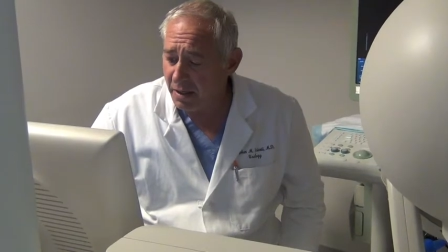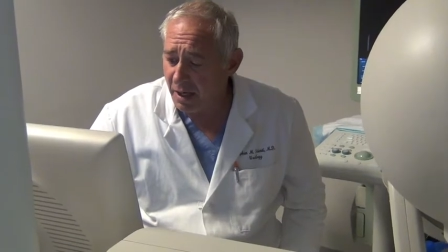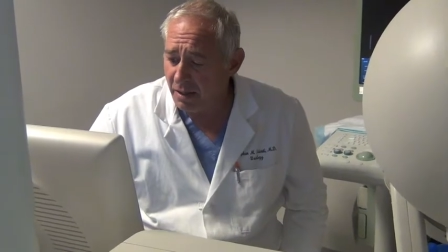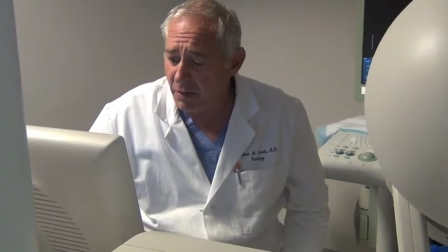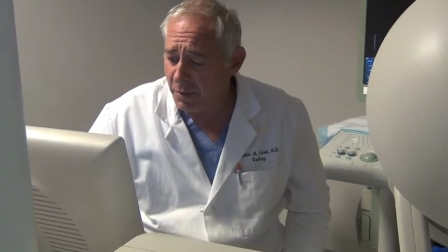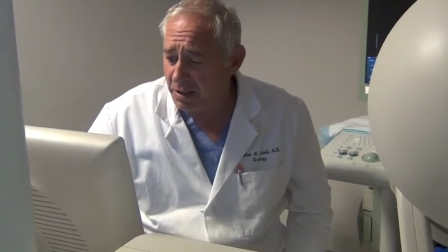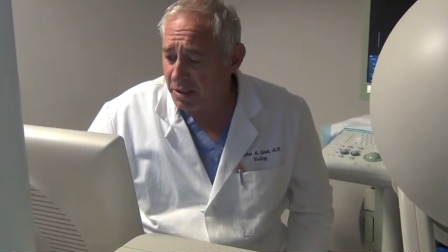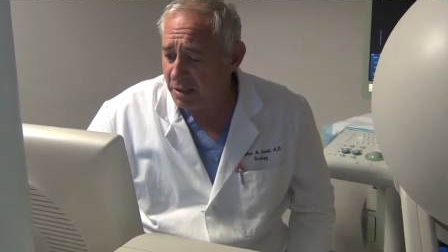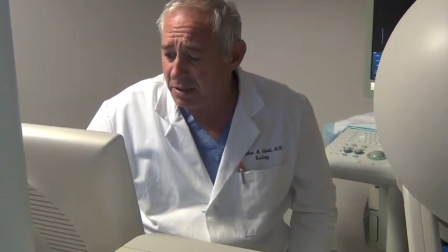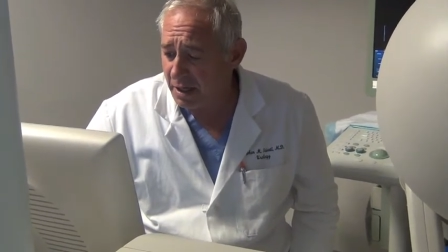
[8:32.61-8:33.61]
and then we
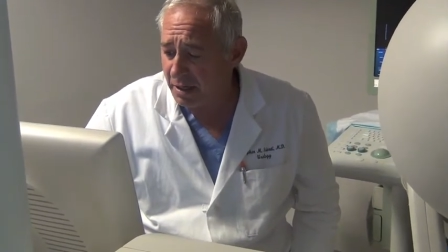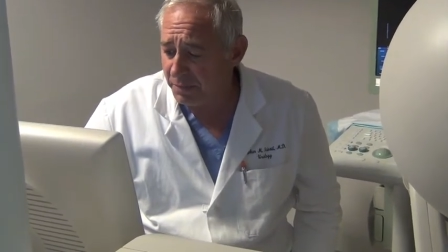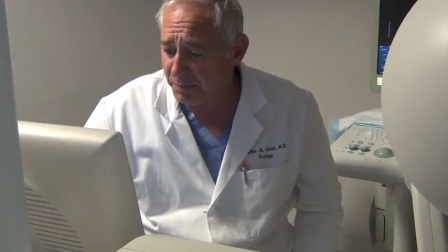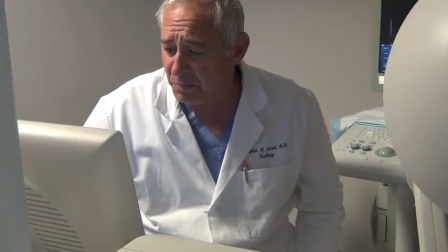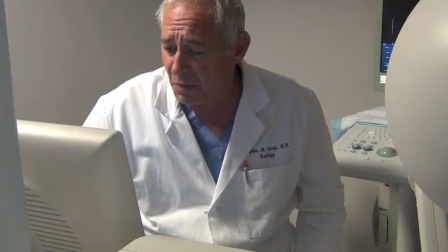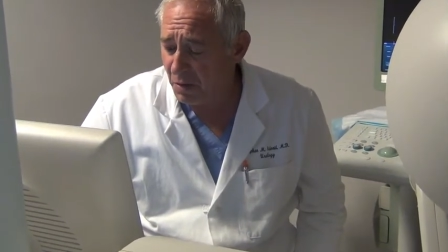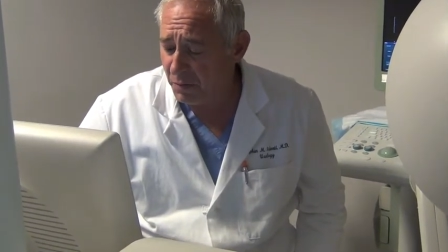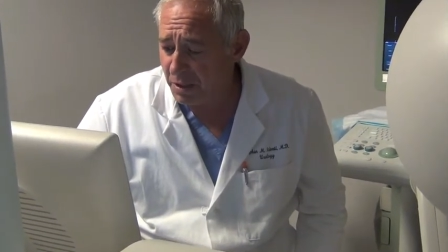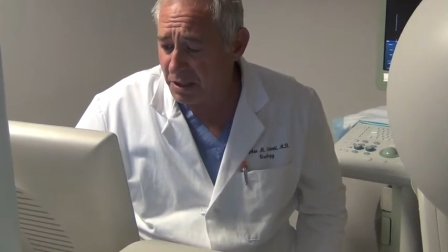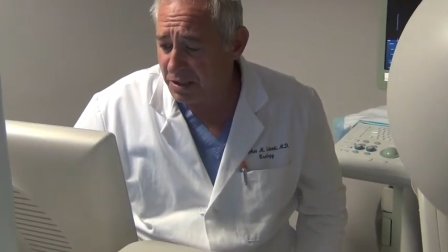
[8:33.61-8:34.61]
did uh,
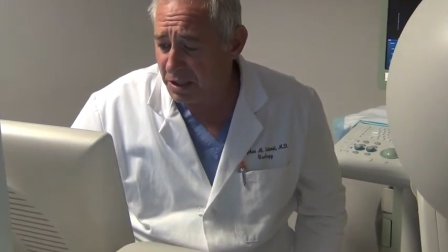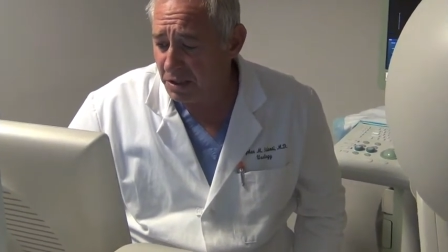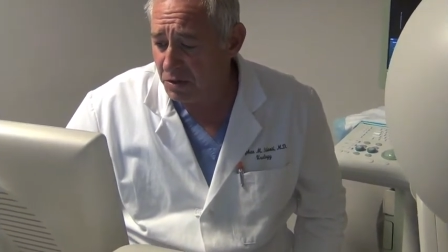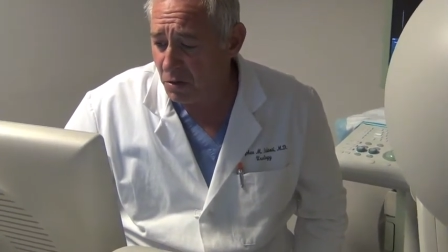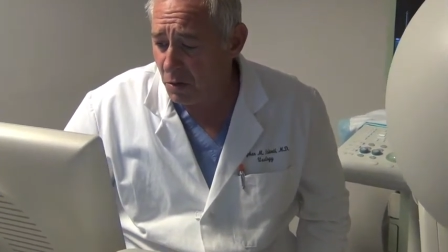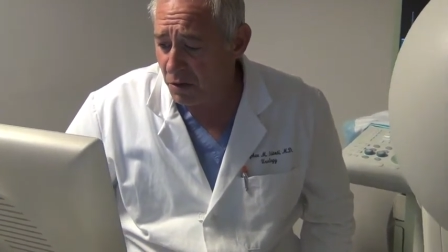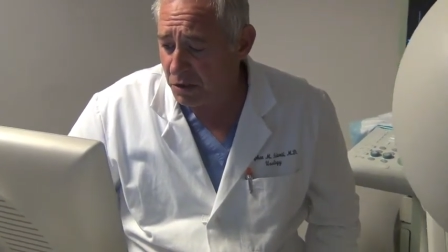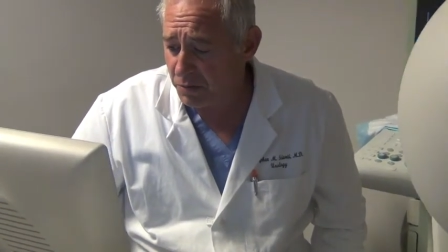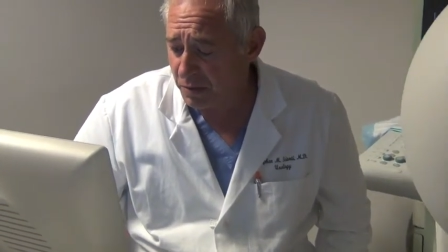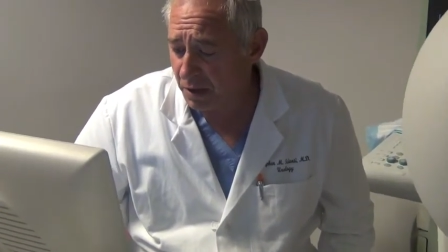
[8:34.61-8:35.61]
we did six
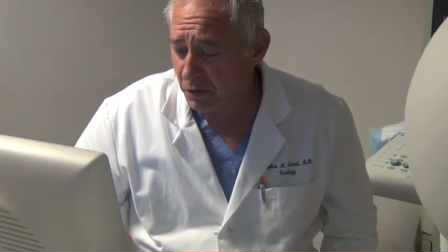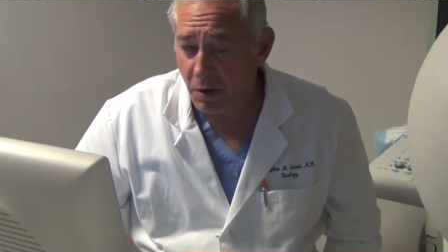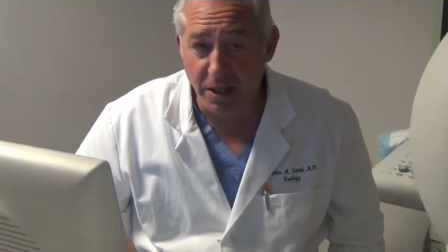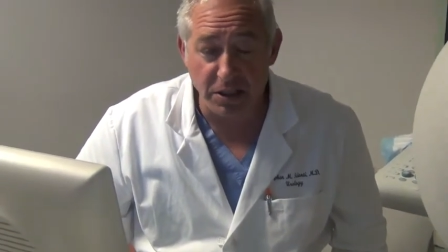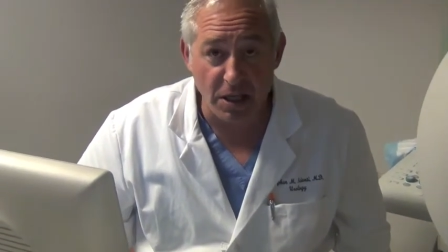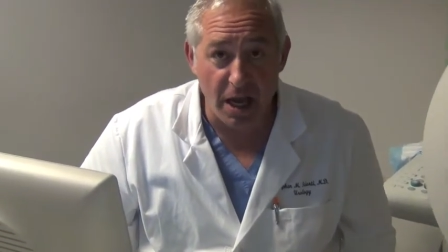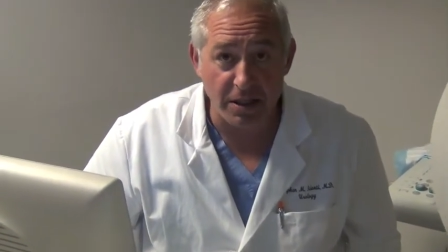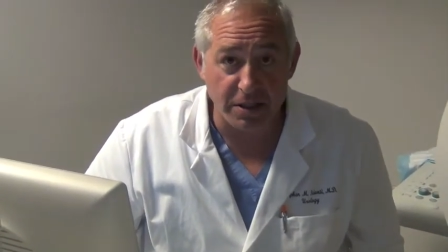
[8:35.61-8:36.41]
cores on the right side,